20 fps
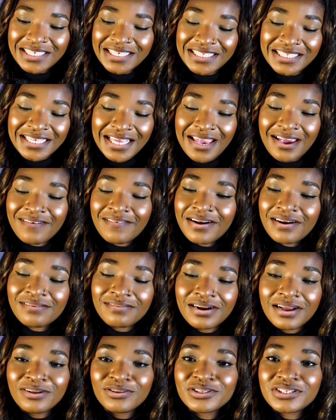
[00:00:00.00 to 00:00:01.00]
this carer
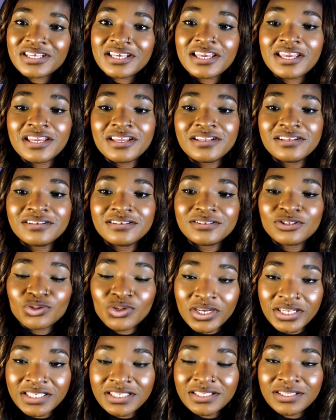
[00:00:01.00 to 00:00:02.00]
route in
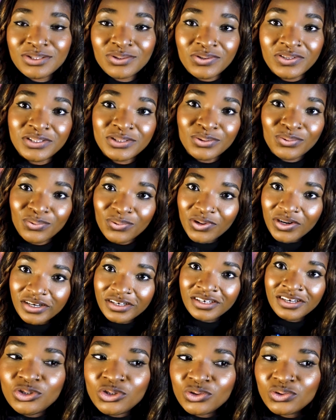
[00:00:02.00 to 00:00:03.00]

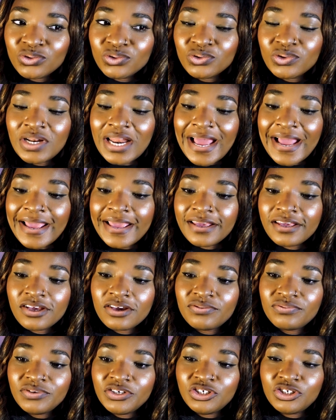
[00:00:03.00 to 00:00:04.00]
2021 to
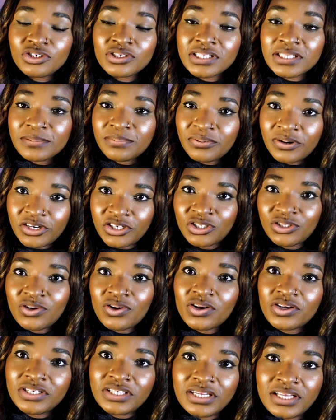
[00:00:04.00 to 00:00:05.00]
reduce the pressure
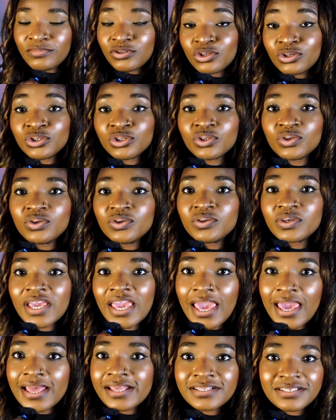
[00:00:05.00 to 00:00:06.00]
on the social
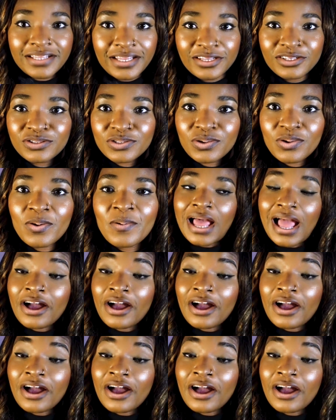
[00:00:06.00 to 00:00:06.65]
care sector.